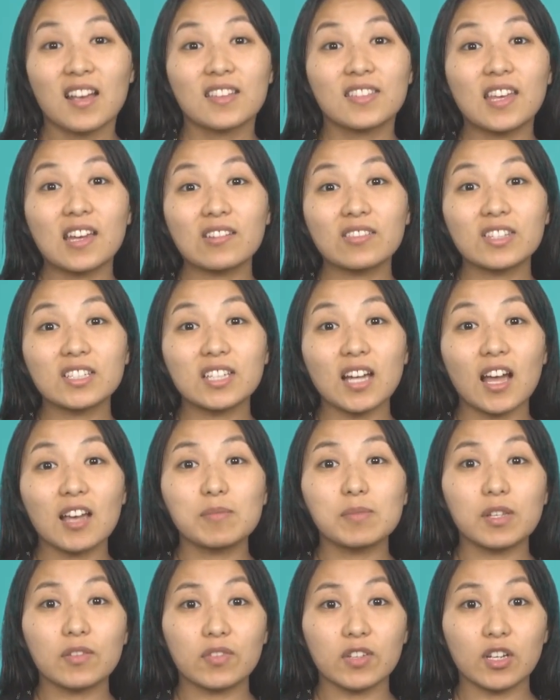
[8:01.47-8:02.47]
They are the
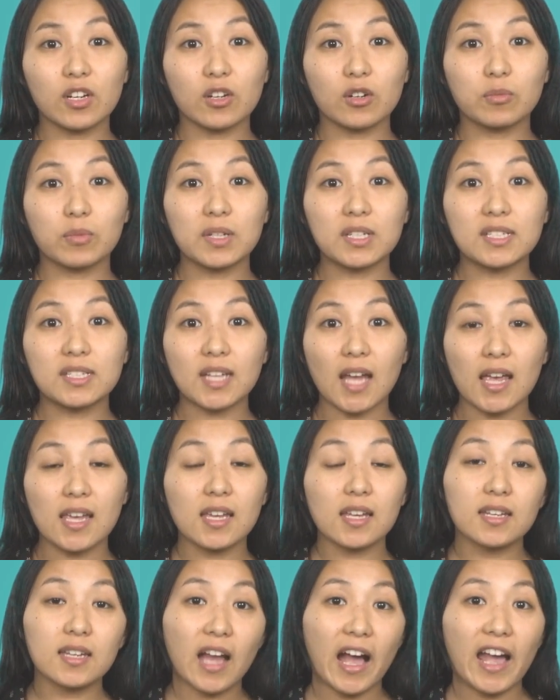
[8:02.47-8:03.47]
times of year when day
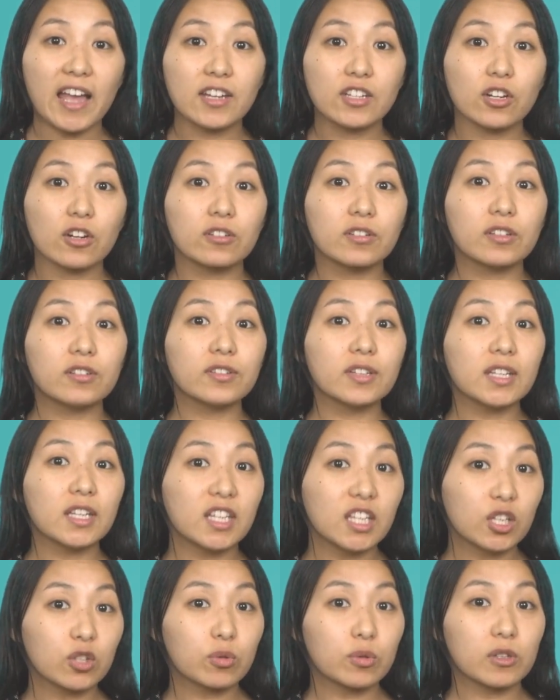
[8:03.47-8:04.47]
and night are nearly
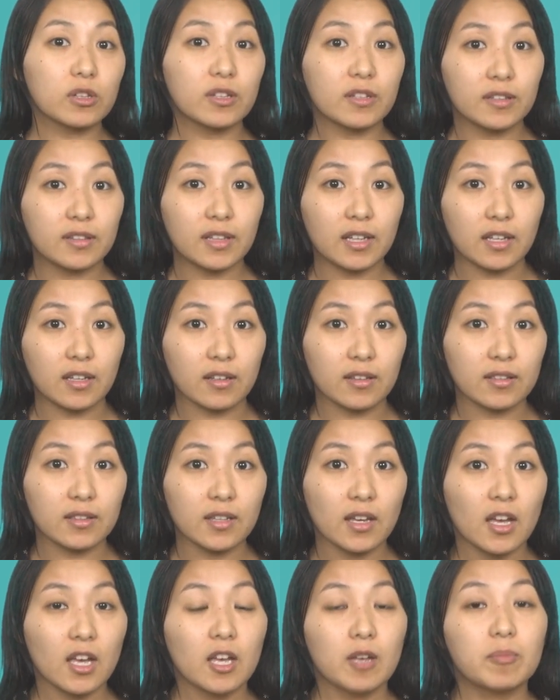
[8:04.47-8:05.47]
equal in length
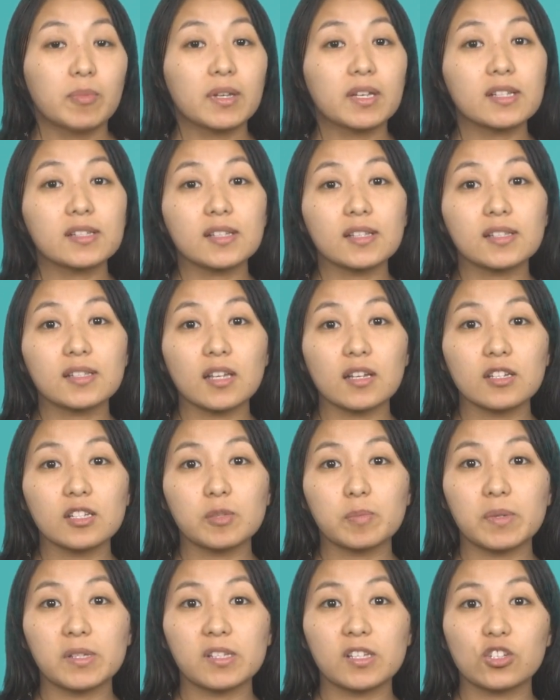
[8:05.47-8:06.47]
because the sun
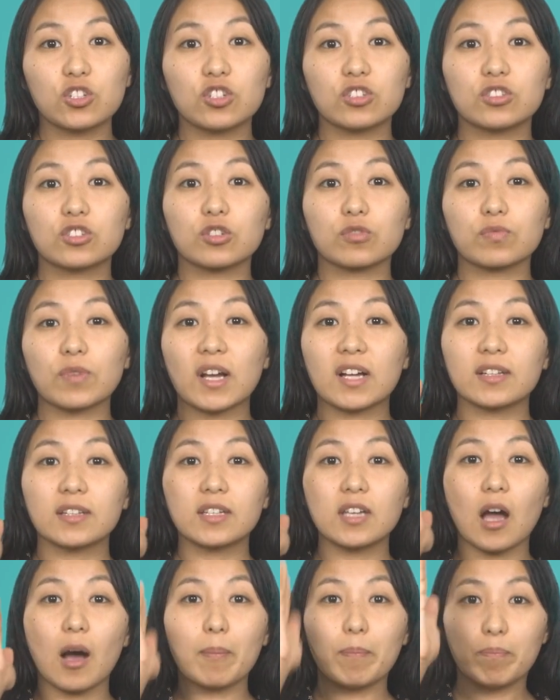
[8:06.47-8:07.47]
is positioned
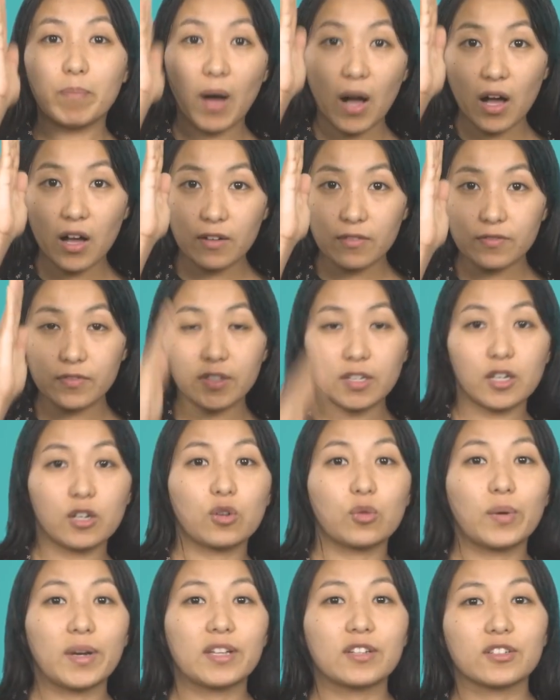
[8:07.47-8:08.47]
directly above the
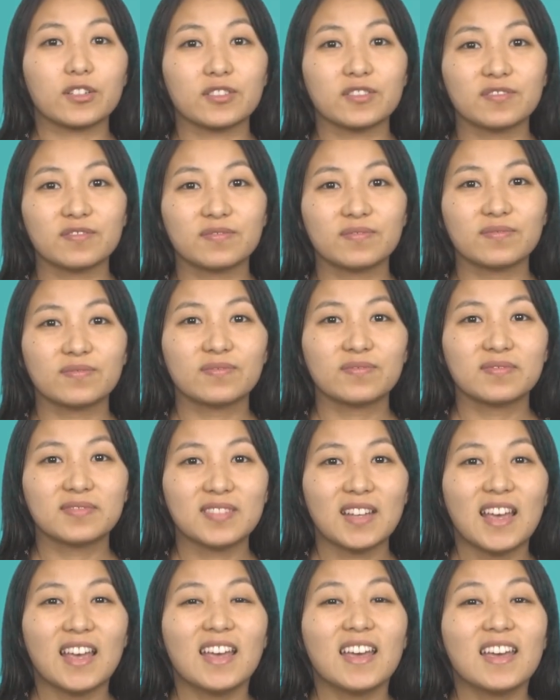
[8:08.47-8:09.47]
equator.
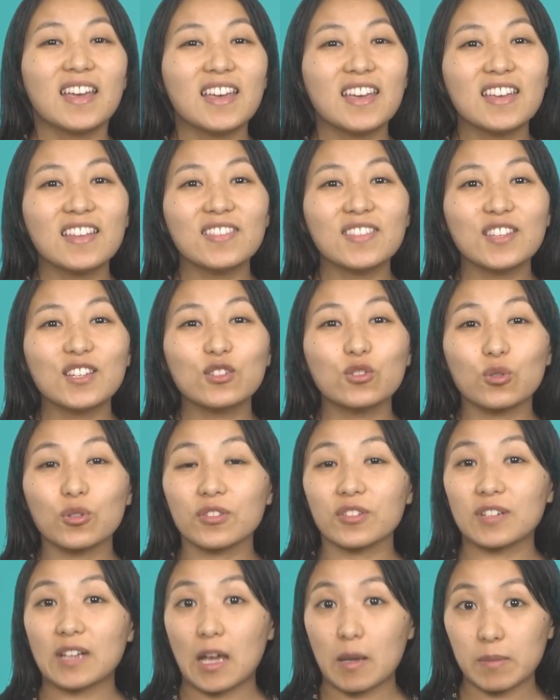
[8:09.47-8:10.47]
In the
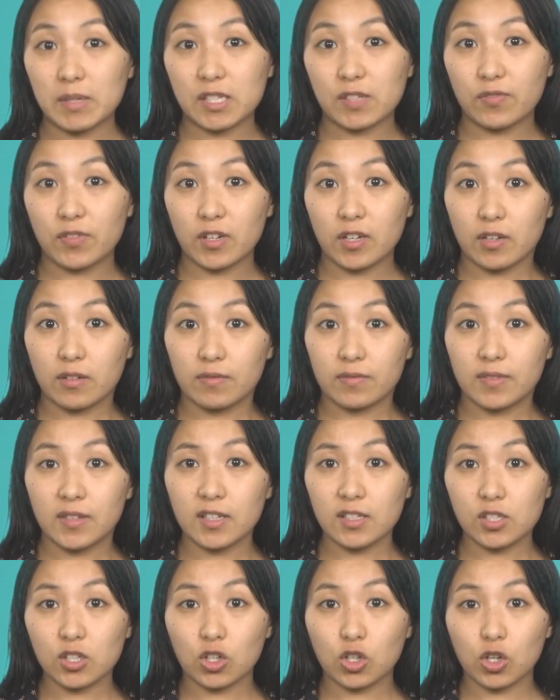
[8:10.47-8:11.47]
northern hemisphere,
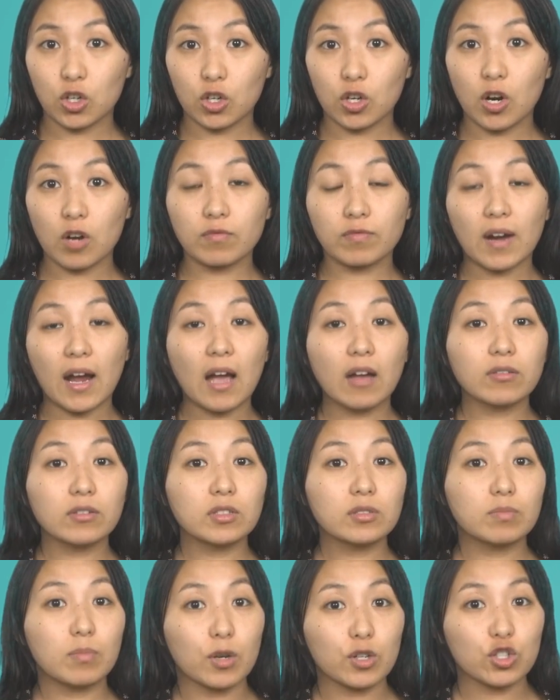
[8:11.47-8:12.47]
these occur
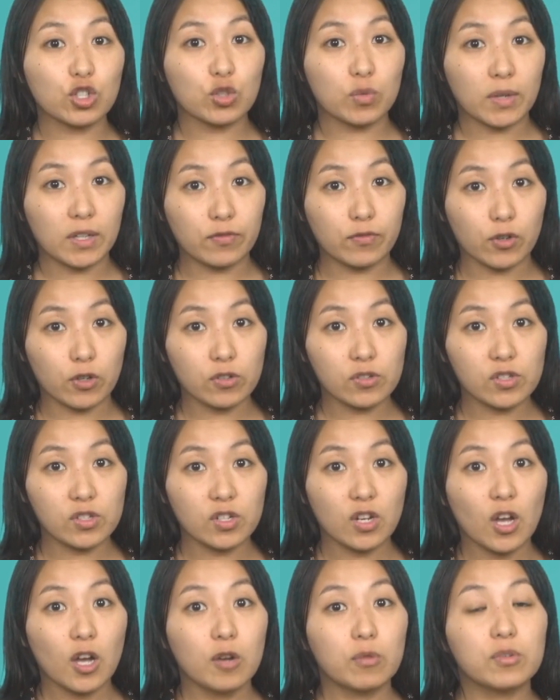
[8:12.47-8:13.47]
around March 21st,
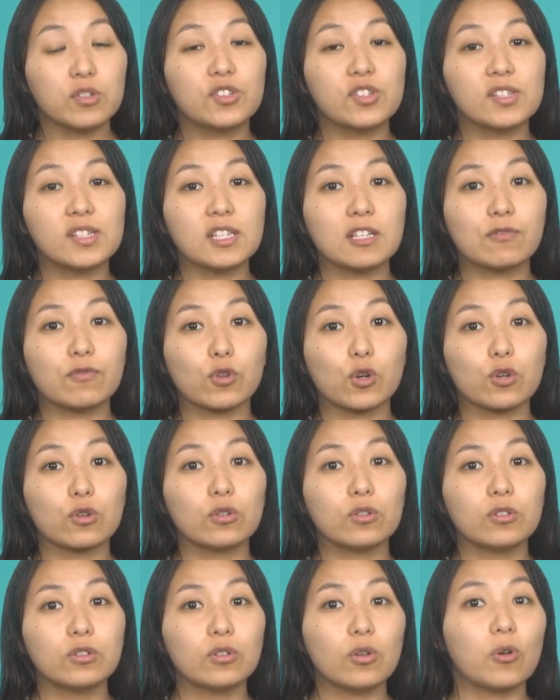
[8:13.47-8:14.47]
which is the
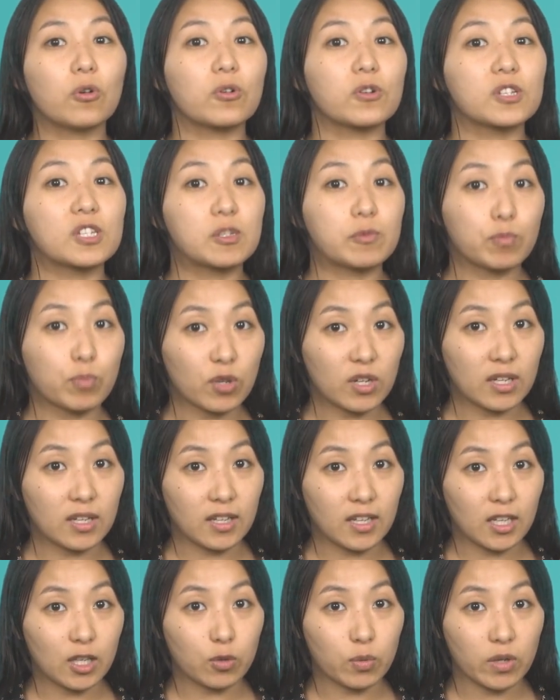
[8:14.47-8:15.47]
vernal or
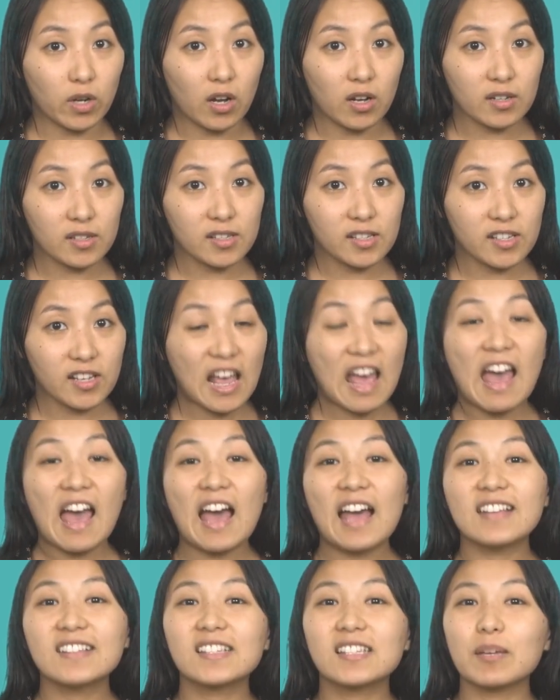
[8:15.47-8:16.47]
spring equinox,
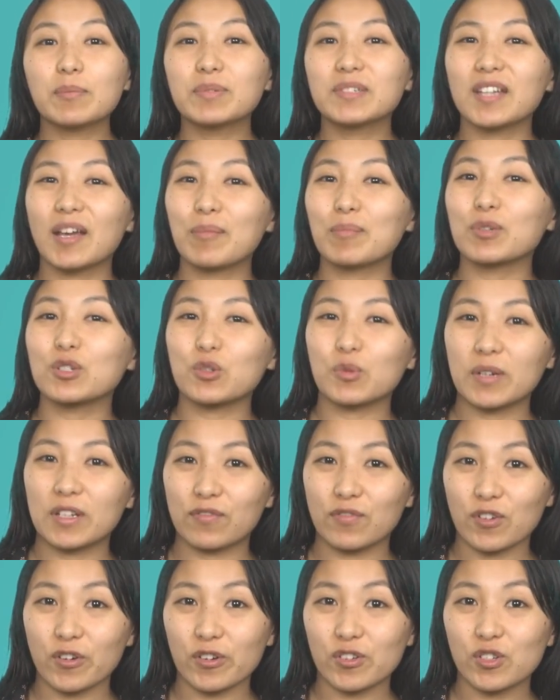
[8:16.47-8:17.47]
and September
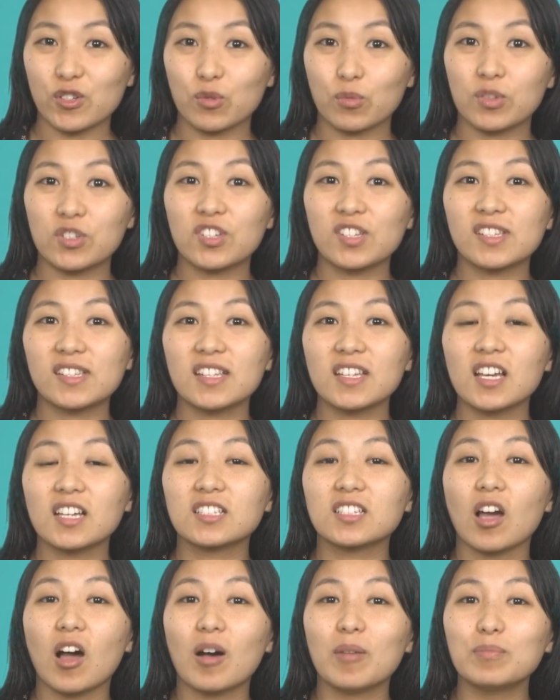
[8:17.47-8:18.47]
21st, which is the
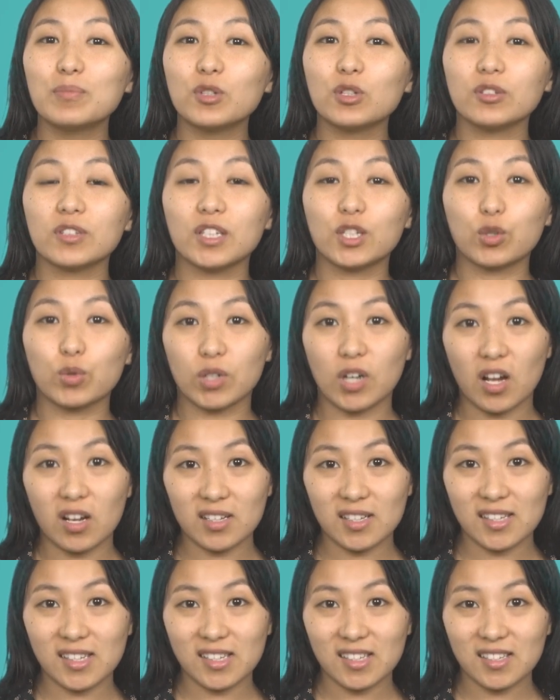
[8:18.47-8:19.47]
autumnal
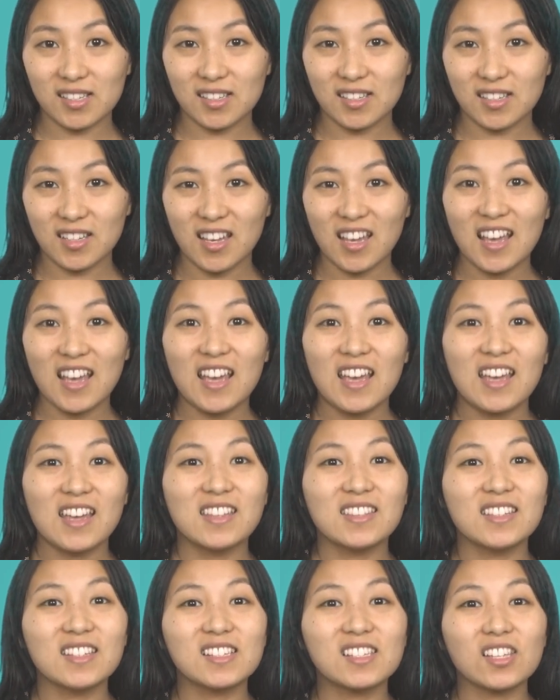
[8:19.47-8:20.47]
equinox.
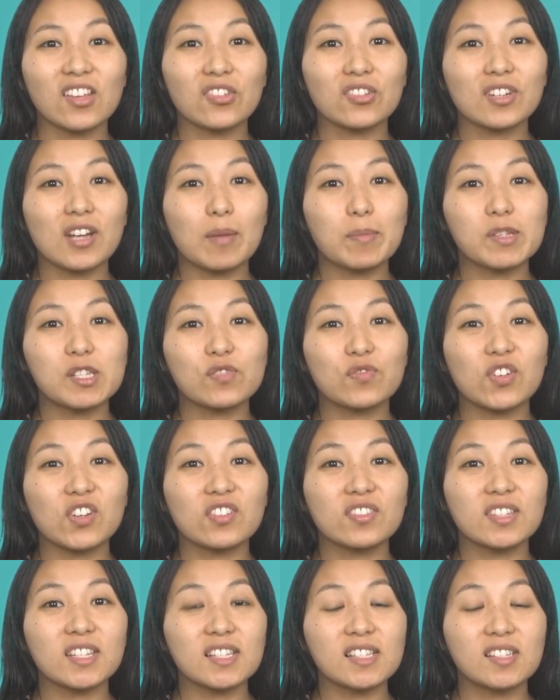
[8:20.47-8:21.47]
In the southern
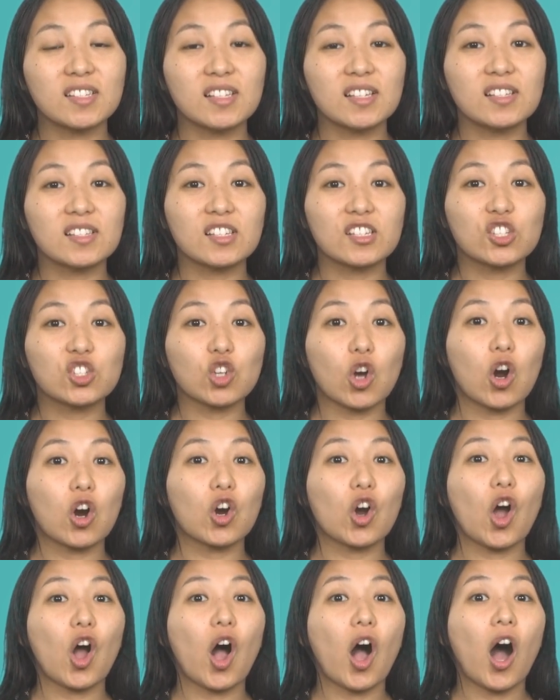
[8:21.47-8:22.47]
hemisphere, these seasons
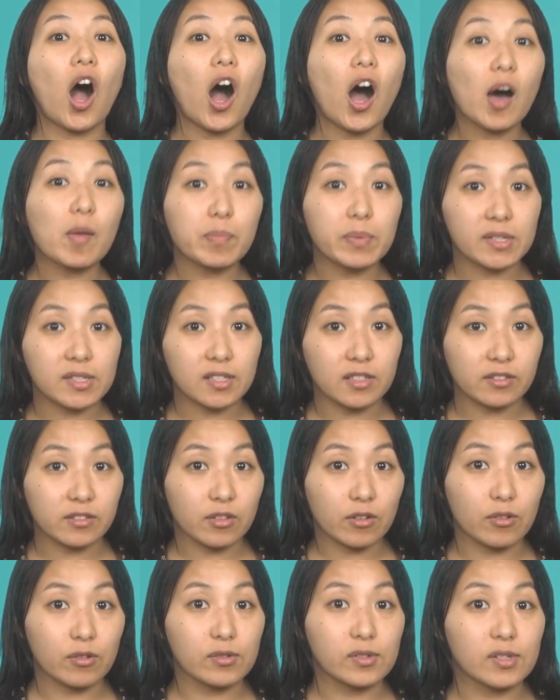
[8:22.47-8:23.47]
are opposite
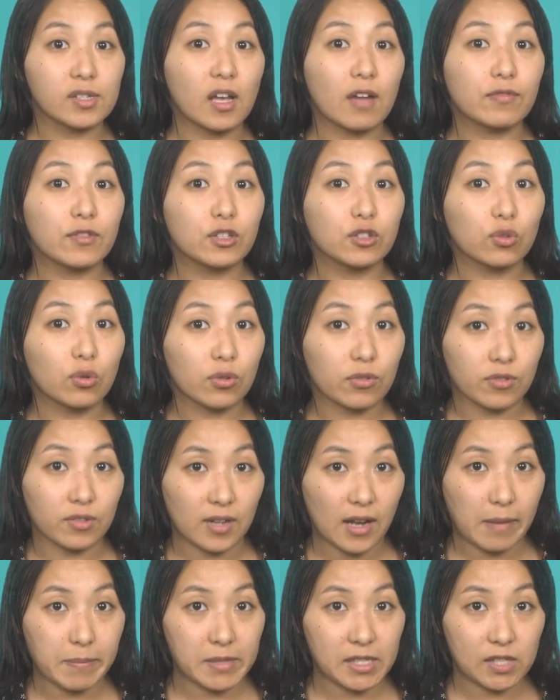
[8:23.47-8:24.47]
those of the northern
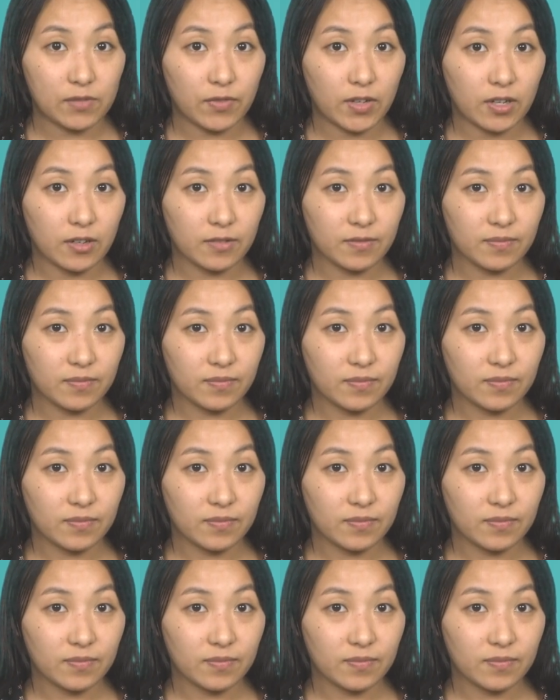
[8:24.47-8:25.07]
hemisphere.